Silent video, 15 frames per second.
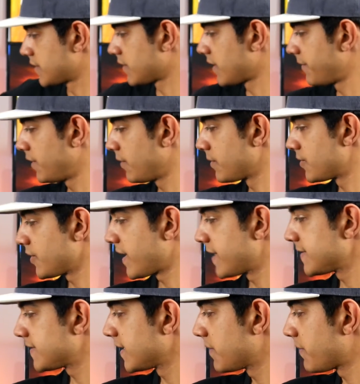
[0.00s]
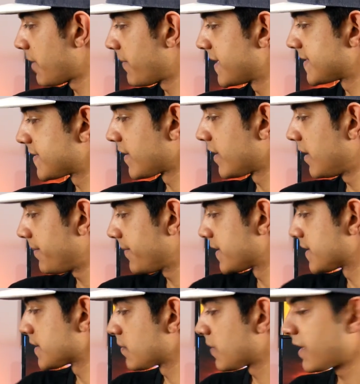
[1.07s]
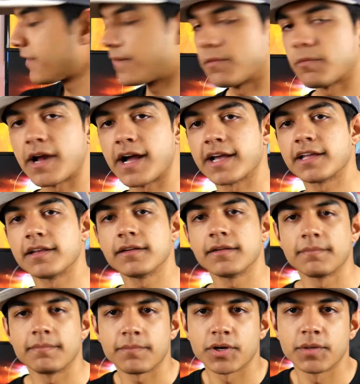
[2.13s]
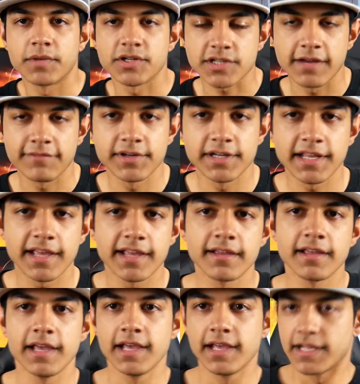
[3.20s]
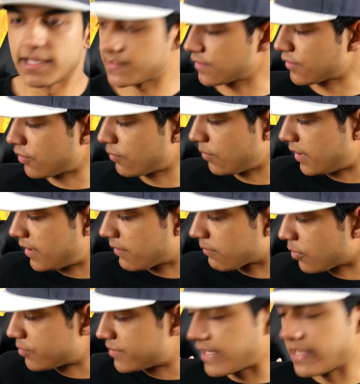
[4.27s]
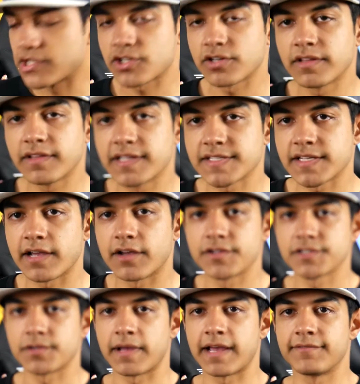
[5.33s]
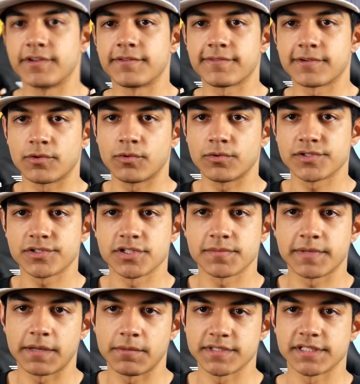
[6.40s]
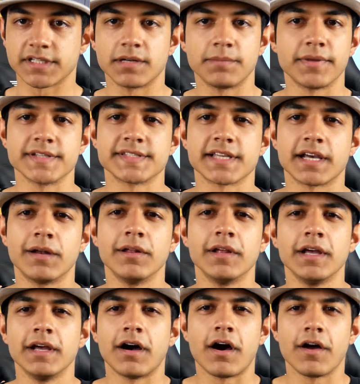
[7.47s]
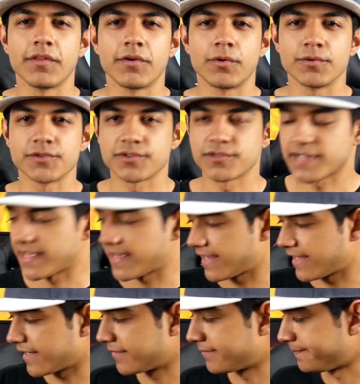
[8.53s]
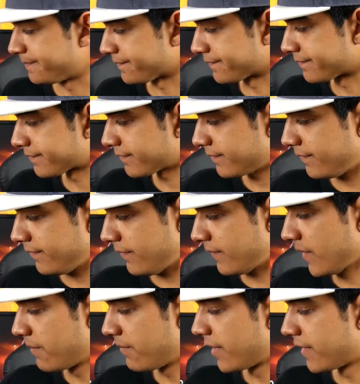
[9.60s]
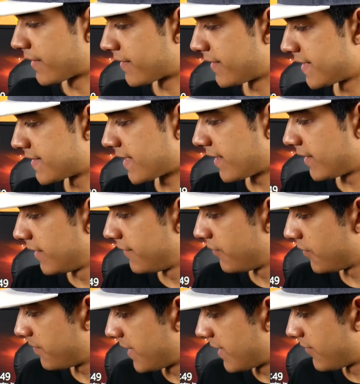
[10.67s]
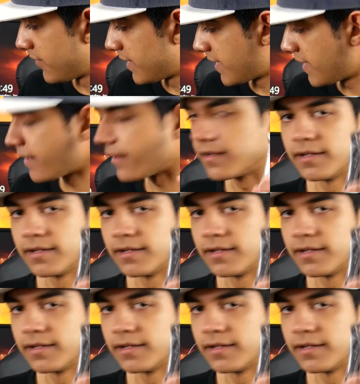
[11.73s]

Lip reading: let me know what you guys think about my setup. This is what I've been rocking pretty much every day. It's a little rotation of this. I also have different holsters, but I wasn't going to bust out all the holsters I had. But the things that live with me every day